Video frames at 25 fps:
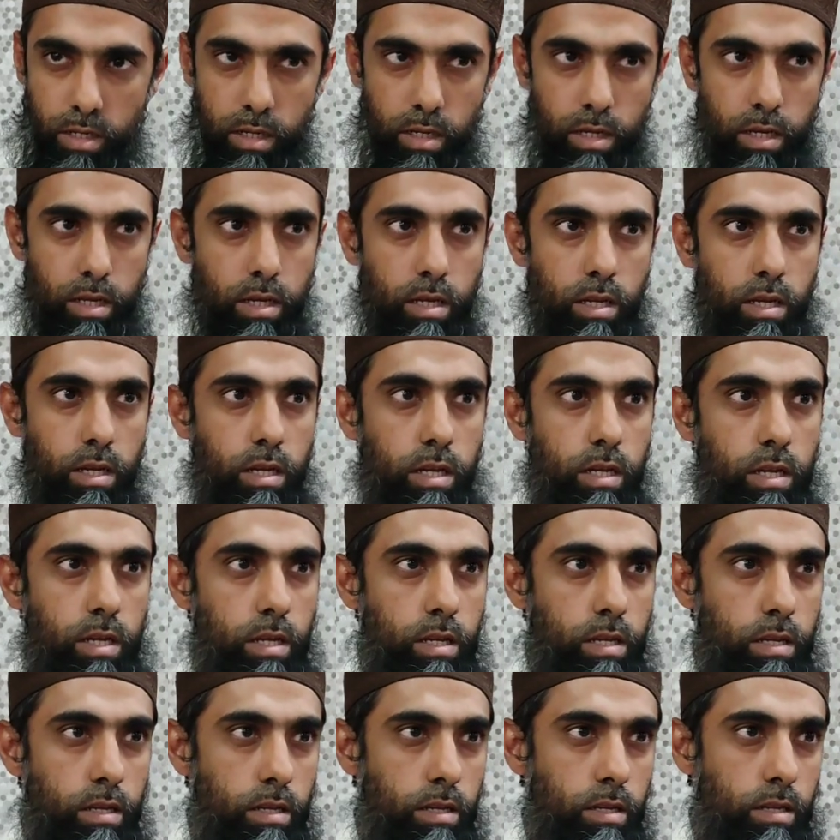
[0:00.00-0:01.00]

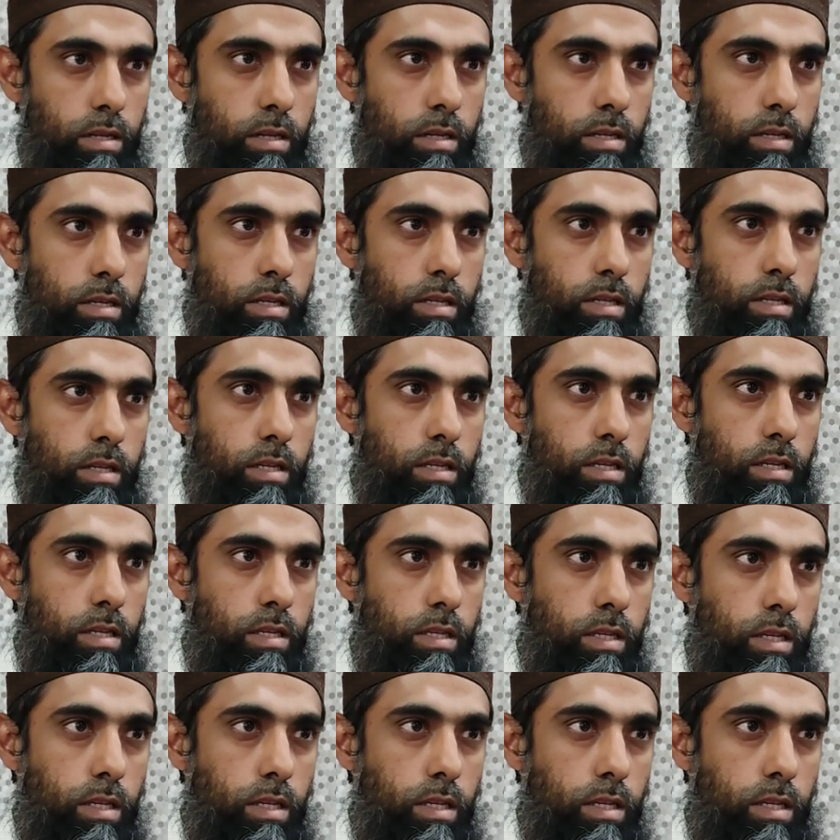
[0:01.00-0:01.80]
Nobody speaks.